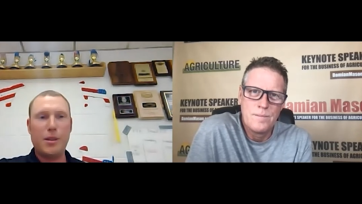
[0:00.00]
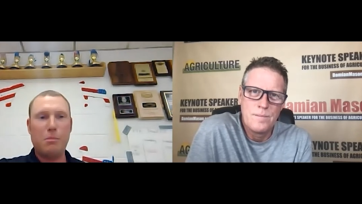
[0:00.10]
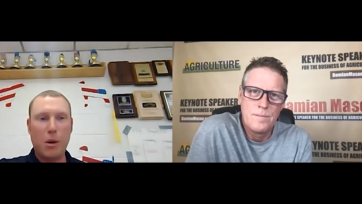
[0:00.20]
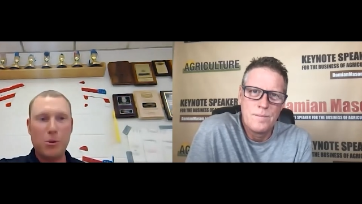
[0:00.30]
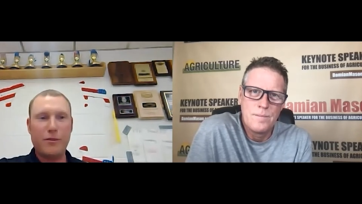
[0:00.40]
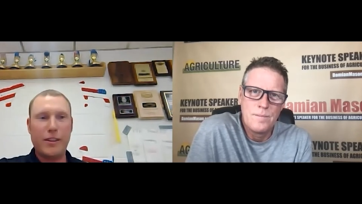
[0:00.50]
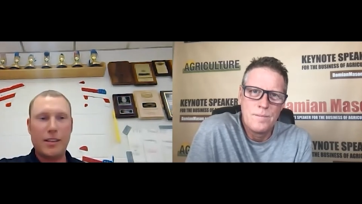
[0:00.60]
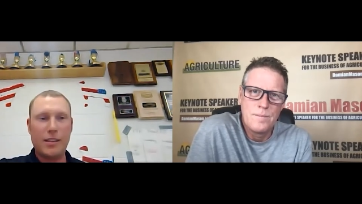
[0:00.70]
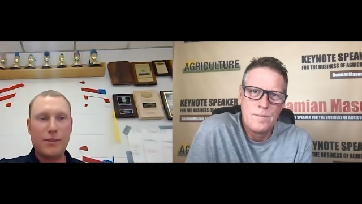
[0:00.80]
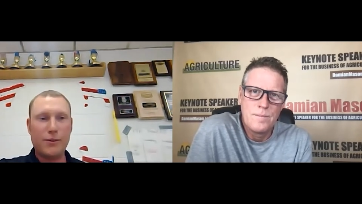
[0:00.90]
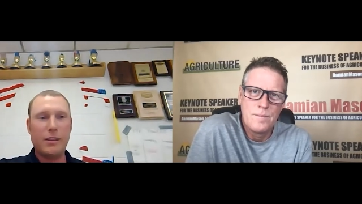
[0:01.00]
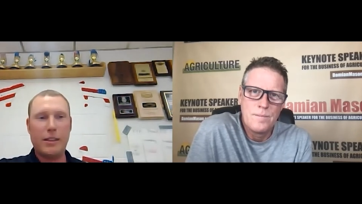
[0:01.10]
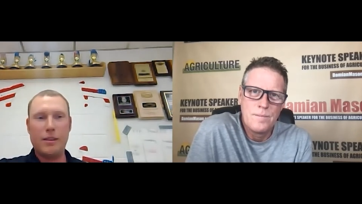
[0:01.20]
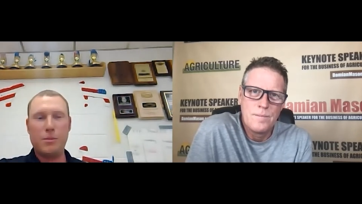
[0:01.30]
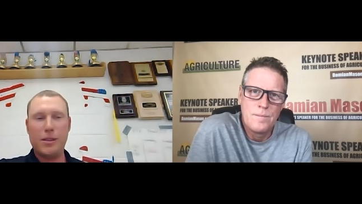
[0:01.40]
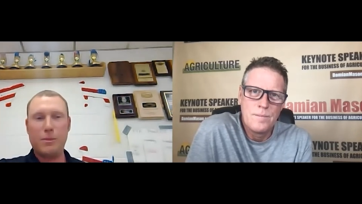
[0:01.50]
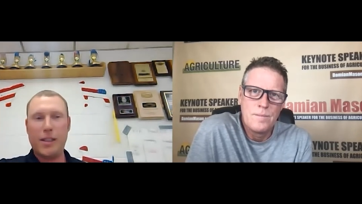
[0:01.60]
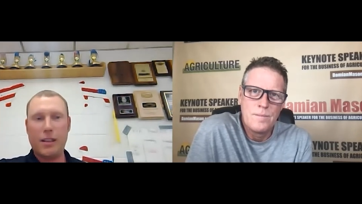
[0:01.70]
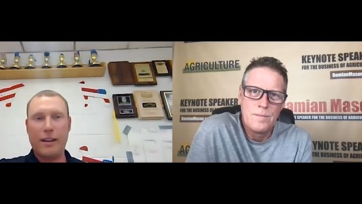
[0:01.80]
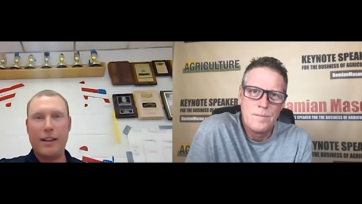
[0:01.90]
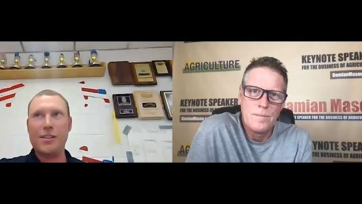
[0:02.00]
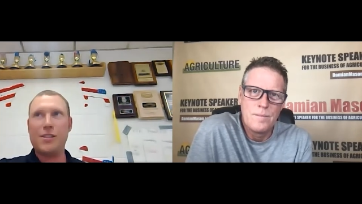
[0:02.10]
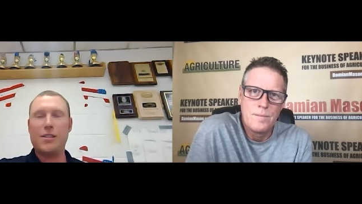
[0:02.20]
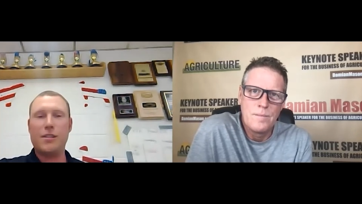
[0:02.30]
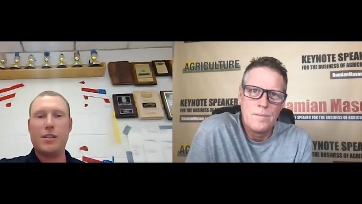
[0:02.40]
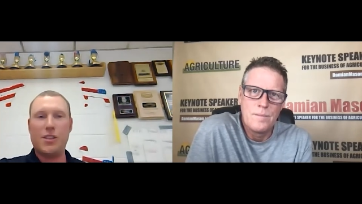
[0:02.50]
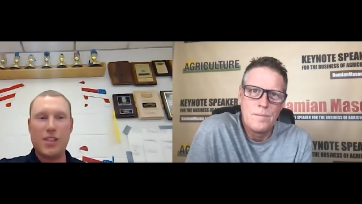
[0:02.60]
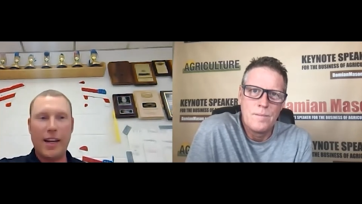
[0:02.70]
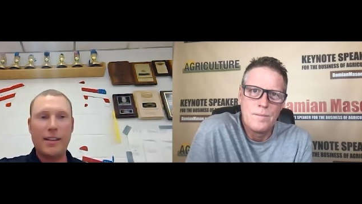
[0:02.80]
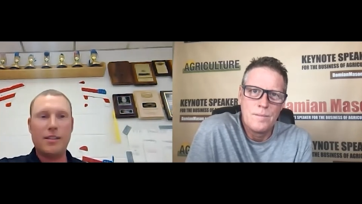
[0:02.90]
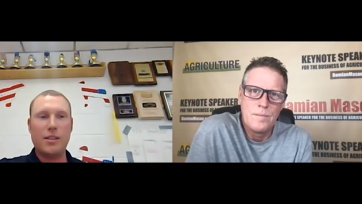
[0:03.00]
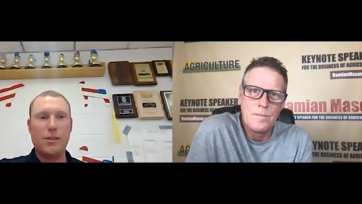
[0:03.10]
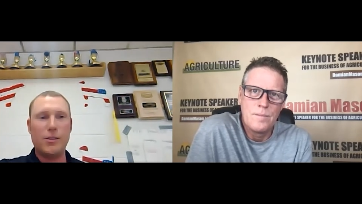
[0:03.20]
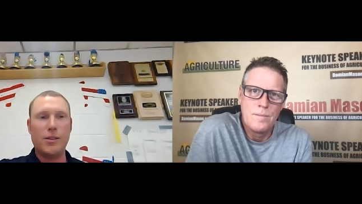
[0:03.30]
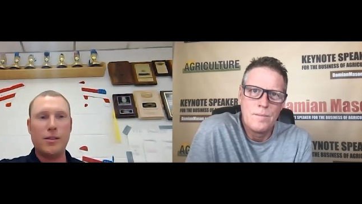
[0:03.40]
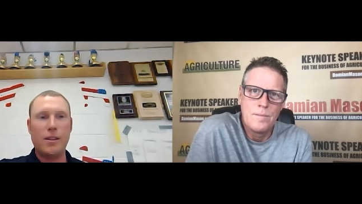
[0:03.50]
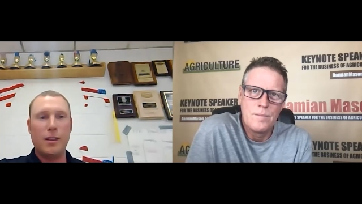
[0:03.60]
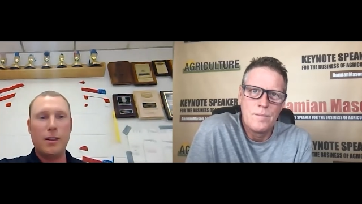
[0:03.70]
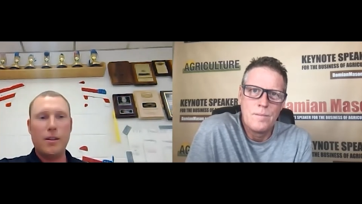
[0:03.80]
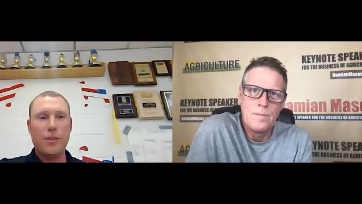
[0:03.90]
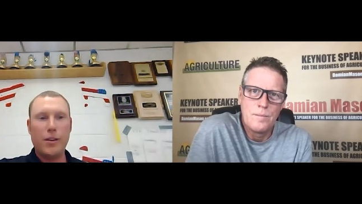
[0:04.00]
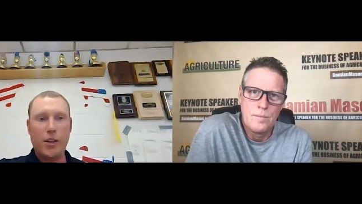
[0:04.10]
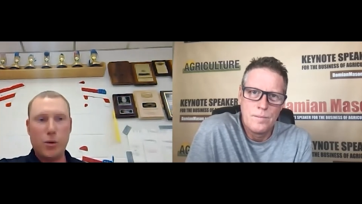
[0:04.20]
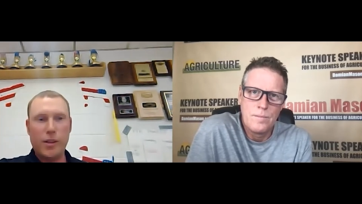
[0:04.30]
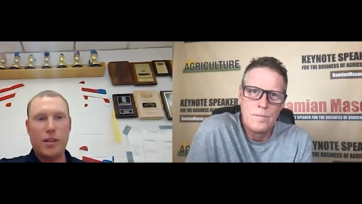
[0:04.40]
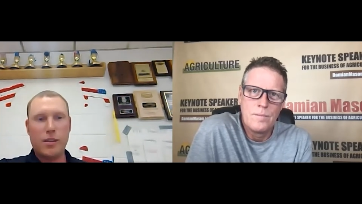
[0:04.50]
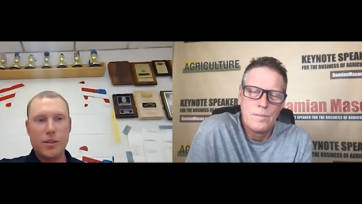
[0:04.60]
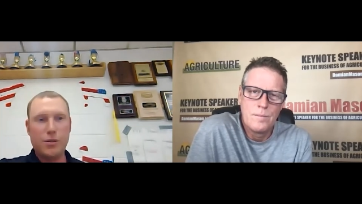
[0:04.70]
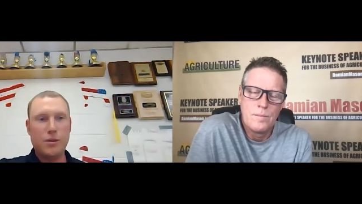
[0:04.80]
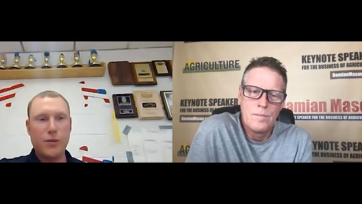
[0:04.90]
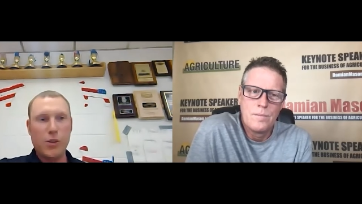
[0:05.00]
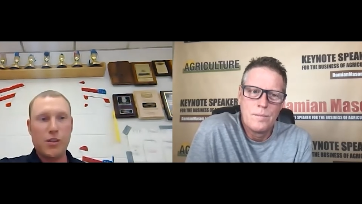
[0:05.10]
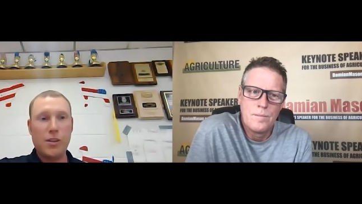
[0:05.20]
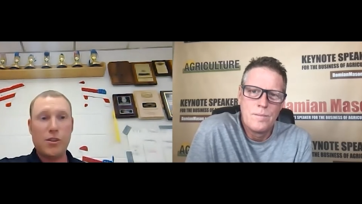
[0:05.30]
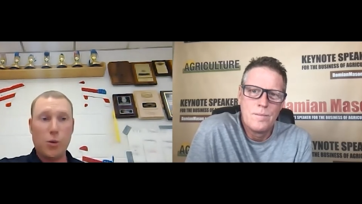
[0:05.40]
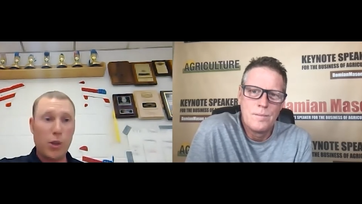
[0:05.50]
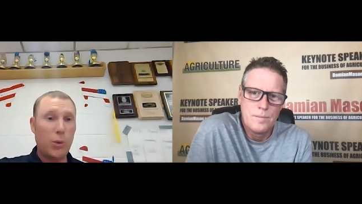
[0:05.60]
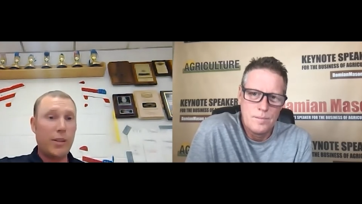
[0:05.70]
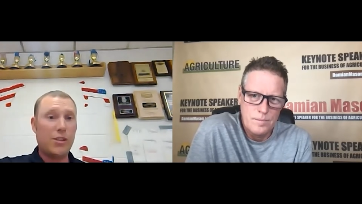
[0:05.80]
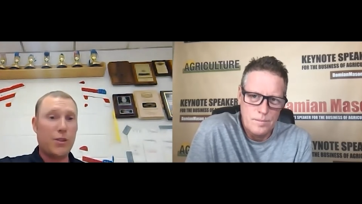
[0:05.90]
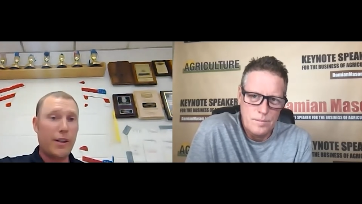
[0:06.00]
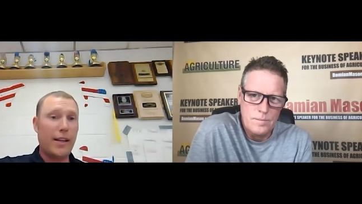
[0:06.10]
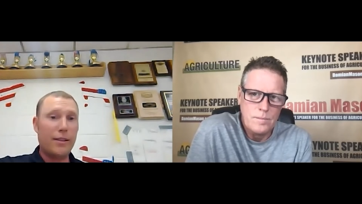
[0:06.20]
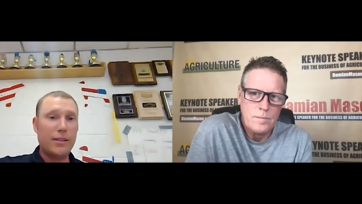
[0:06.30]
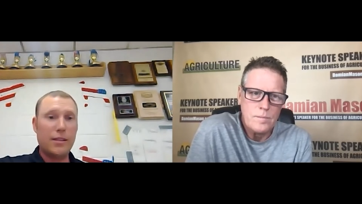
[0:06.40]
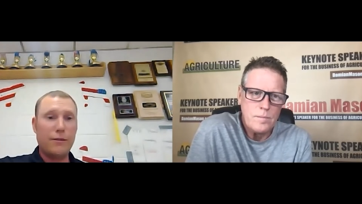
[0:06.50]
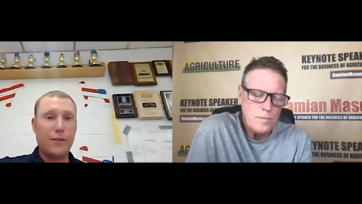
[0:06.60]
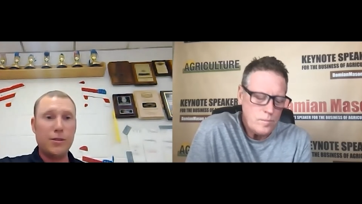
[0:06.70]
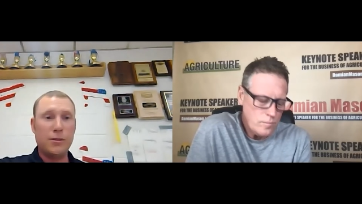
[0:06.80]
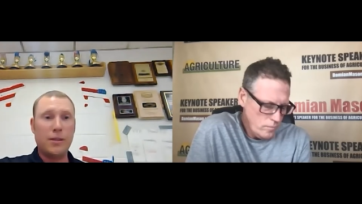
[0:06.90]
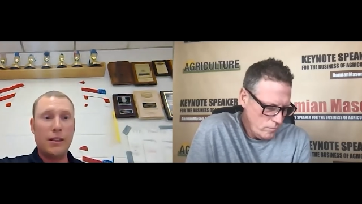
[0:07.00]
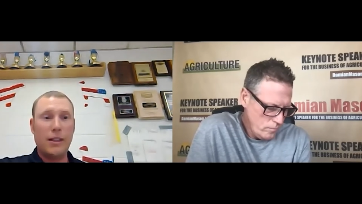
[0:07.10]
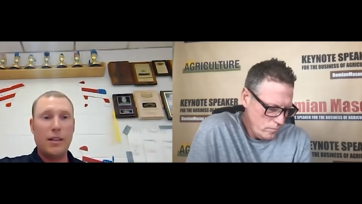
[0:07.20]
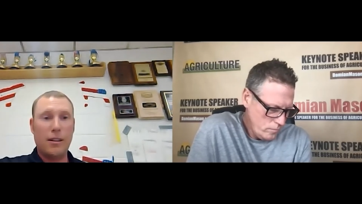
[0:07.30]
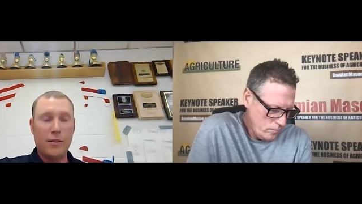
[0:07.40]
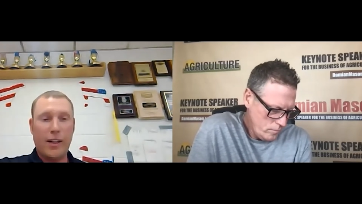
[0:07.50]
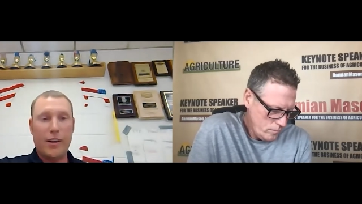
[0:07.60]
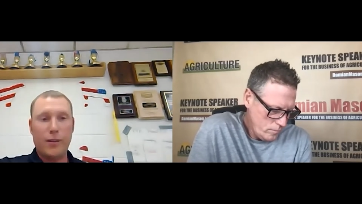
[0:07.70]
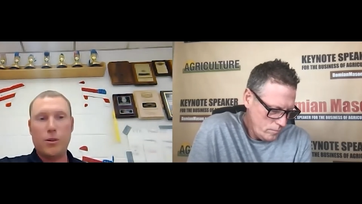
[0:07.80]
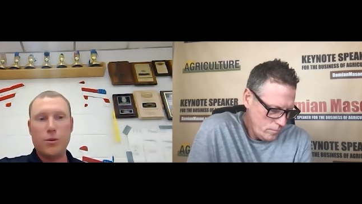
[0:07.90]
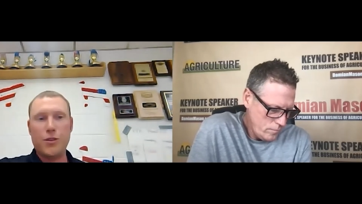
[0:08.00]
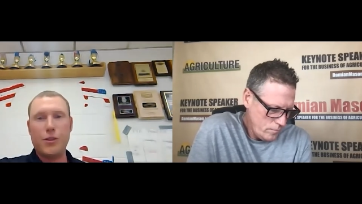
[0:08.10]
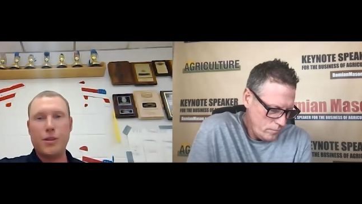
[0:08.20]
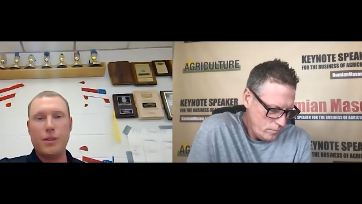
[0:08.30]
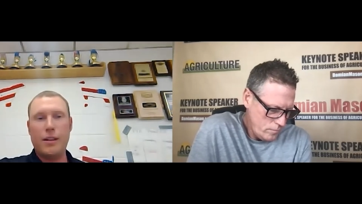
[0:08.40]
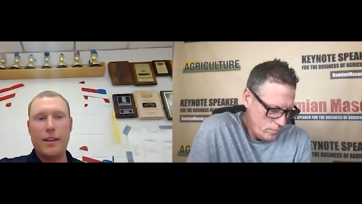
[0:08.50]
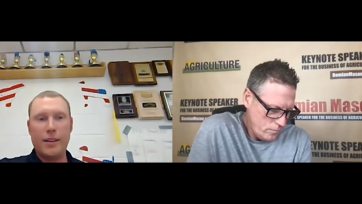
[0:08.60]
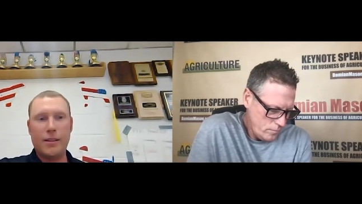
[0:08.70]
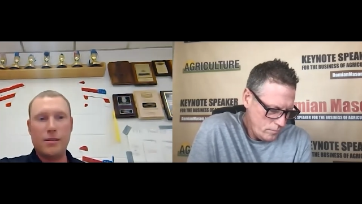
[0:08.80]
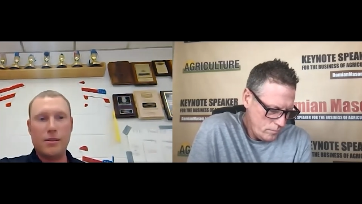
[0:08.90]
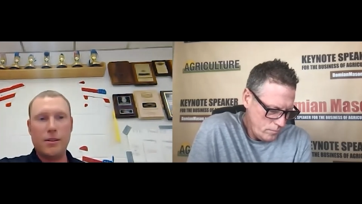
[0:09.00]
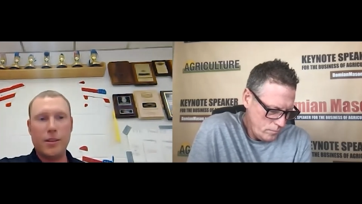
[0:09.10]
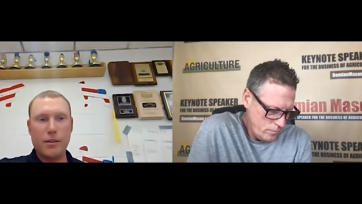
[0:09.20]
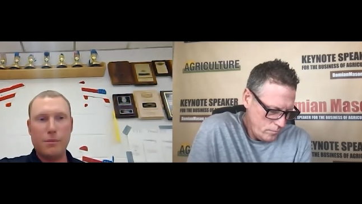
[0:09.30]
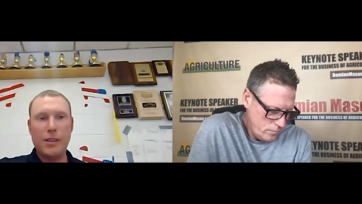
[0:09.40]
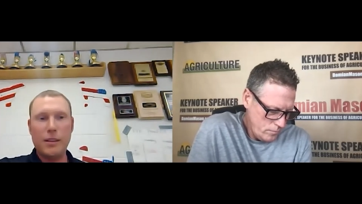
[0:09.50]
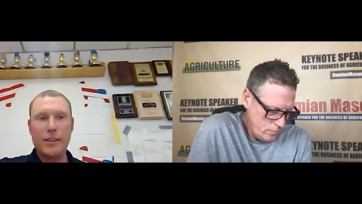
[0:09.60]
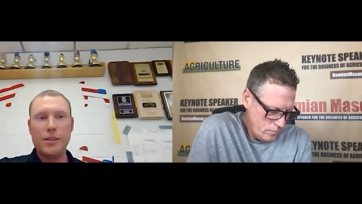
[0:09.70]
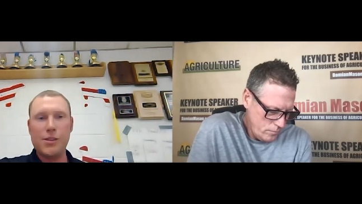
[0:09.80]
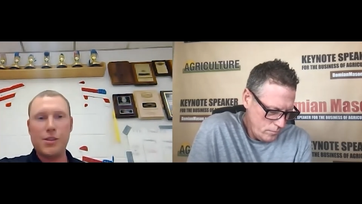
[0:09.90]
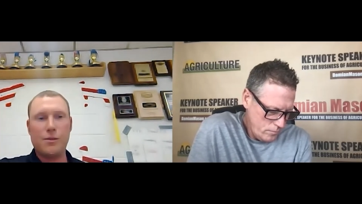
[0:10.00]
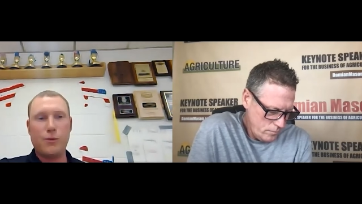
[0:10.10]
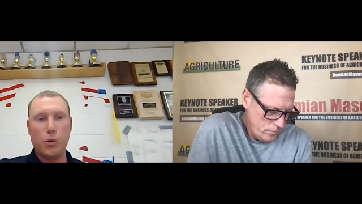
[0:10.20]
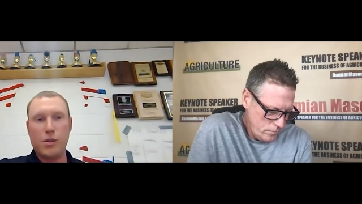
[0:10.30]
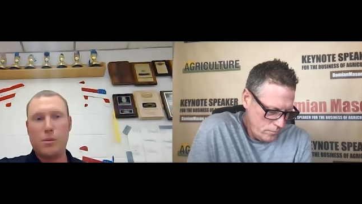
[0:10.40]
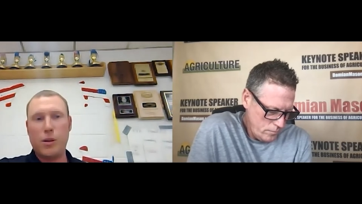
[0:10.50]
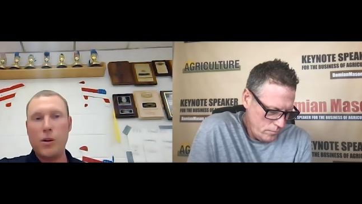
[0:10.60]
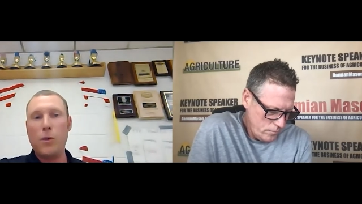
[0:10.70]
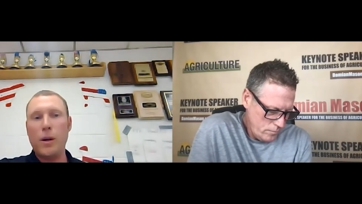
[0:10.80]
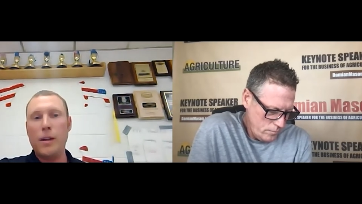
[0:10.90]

Speaker 1: in motivated every day to be in my class. They're excited to learn. They're going on to universities or going straight out into the field of agriculture, and they're going to be leaders for tomorrow.